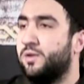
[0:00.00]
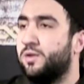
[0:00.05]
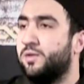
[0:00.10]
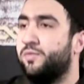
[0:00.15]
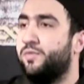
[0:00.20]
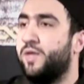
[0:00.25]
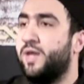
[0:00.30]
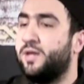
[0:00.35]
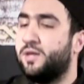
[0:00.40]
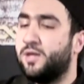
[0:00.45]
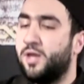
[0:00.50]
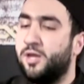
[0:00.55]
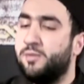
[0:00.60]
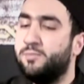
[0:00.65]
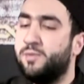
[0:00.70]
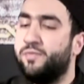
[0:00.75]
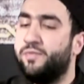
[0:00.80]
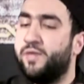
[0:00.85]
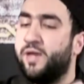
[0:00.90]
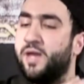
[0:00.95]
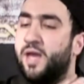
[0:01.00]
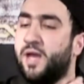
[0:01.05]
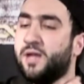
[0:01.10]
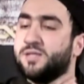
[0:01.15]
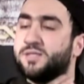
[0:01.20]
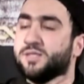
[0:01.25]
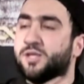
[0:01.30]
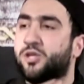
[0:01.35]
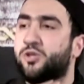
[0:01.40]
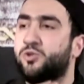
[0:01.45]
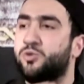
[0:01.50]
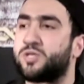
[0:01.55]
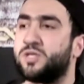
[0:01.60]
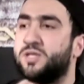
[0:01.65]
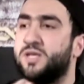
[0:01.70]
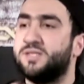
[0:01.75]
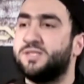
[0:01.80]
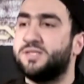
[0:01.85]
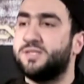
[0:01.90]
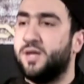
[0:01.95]
They came and they executed
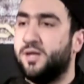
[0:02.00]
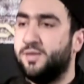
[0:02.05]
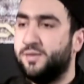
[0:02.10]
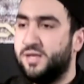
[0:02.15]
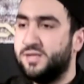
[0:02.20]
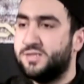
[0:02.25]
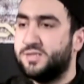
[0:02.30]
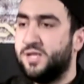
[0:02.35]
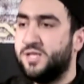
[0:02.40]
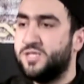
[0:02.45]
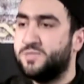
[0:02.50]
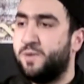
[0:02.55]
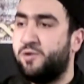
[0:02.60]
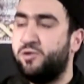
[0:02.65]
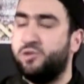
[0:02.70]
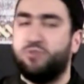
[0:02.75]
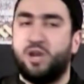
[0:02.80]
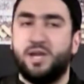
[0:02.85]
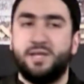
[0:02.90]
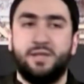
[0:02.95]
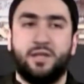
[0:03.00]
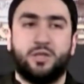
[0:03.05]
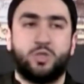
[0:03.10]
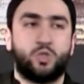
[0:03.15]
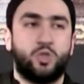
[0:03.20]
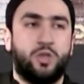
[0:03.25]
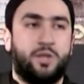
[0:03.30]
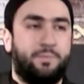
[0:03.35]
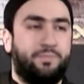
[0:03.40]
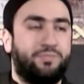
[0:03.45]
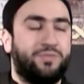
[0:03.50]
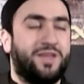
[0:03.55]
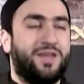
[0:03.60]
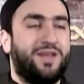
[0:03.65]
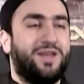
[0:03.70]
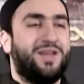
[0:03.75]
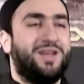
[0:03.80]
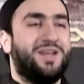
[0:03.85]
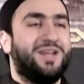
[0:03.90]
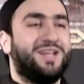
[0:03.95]
his son. His son's buried right next to him.
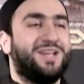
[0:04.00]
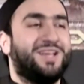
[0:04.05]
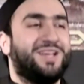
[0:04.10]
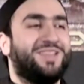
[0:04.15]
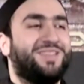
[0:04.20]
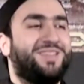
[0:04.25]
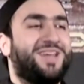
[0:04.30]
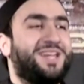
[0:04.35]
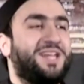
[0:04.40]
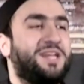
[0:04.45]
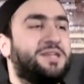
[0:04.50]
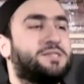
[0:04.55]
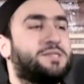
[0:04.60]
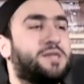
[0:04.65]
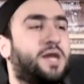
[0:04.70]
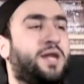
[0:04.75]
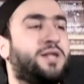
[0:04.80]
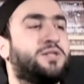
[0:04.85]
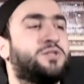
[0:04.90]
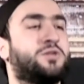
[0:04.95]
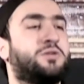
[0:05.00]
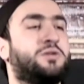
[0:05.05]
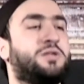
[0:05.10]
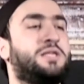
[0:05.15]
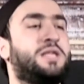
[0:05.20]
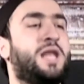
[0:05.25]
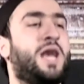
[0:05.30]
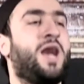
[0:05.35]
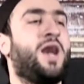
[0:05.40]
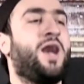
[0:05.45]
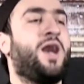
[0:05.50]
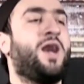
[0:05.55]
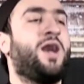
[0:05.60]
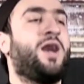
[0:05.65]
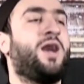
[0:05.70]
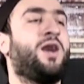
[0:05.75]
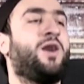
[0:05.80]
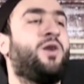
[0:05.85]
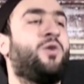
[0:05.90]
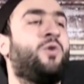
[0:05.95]
Then he said,
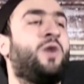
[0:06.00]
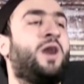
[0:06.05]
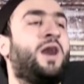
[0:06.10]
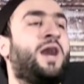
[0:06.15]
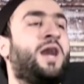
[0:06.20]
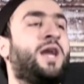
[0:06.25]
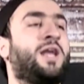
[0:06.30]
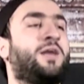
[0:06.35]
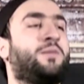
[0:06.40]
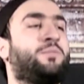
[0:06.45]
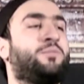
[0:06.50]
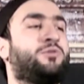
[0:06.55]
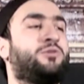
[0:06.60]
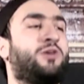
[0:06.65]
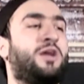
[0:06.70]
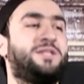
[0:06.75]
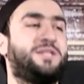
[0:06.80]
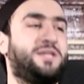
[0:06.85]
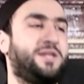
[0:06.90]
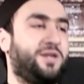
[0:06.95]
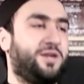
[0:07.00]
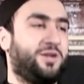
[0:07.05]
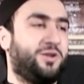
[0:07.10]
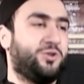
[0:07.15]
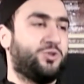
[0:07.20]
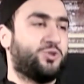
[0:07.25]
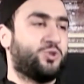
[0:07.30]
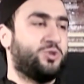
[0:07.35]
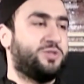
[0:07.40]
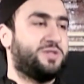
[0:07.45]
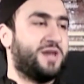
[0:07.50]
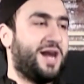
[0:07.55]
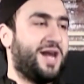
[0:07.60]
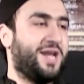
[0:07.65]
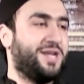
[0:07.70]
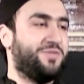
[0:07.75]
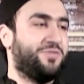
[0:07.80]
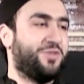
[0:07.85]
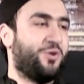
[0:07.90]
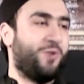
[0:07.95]
now I am ready to
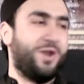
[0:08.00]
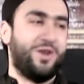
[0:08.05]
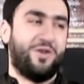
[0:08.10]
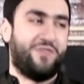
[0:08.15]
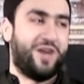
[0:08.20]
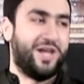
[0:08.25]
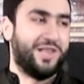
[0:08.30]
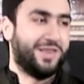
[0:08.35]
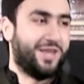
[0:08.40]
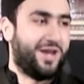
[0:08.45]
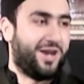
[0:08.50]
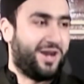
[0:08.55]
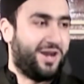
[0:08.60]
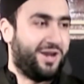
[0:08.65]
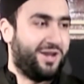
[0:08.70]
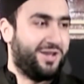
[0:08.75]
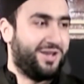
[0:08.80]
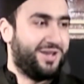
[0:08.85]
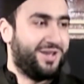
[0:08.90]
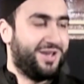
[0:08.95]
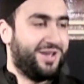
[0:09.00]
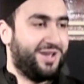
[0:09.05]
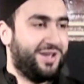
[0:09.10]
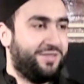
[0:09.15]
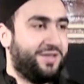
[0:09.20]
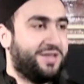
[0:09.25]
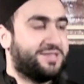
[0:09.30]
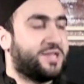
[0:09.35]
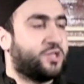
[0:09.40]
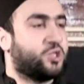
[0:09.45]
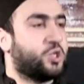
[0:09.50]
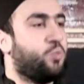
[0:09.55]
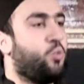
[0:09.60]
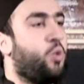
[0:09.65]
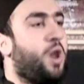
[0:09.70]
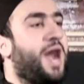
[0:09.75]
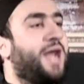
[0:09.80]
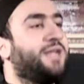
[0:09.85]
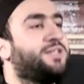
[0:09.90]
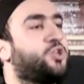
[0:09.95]
die in the way of Allah. They said to him,
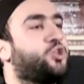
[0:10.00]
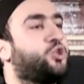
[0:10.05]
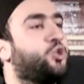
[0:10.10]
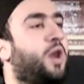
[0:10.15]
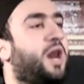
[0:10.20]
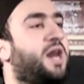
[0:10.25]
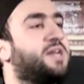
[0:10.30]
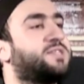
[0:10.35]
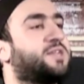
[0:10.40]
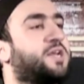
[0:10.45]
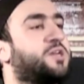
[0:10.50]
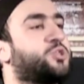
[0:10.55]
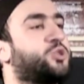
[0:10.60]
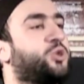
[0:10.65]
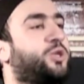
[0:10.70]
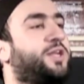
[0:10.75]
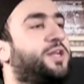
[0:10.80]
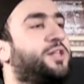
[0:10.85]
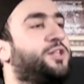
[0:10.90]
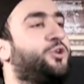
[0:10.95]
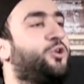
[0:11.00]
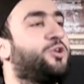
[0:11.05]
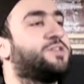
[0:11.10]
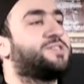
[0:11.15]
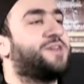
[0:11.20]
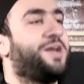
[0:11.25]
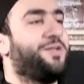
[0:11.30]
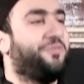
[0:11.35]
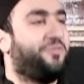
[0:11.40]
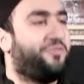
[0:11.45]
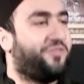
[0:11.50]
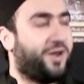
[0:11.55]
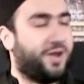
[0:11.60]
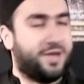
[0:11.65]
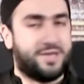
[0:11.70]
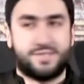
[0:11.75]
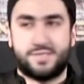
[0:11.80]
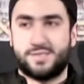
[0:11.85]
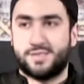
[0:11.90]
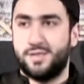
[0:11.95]
why did you ask us to kill your son
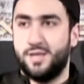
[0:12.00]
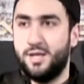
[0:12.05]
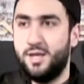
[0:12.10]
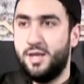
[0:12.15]
first?